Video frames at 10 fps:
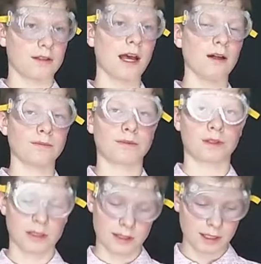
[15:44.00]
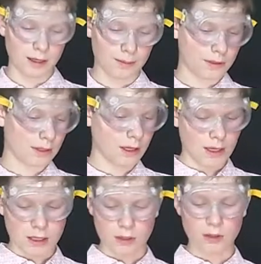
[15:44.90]
helps and tips.
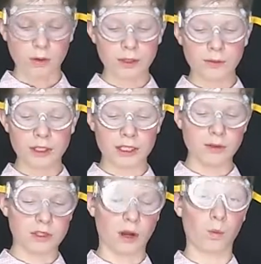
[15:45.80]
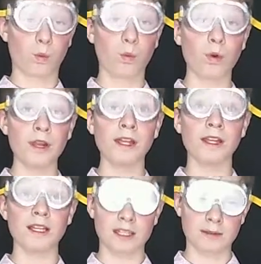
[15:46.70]
You only want to use a
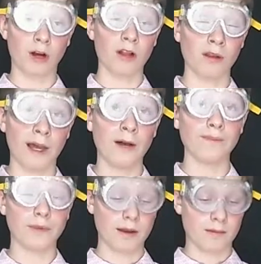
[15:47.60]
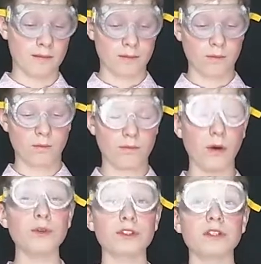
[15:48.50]
really small amount, and
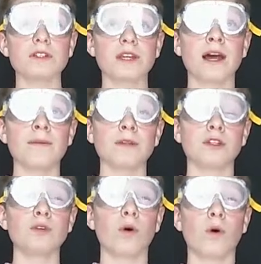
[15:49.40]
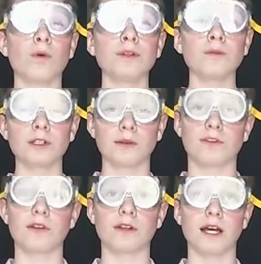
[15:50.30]
most of the time you only want to
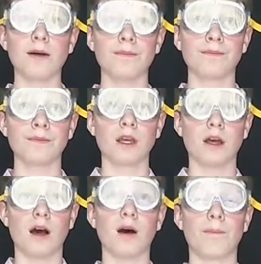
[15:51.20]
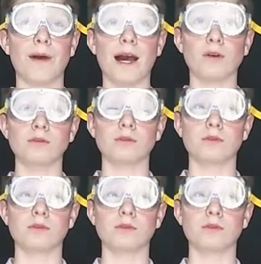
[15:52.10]
fill it up about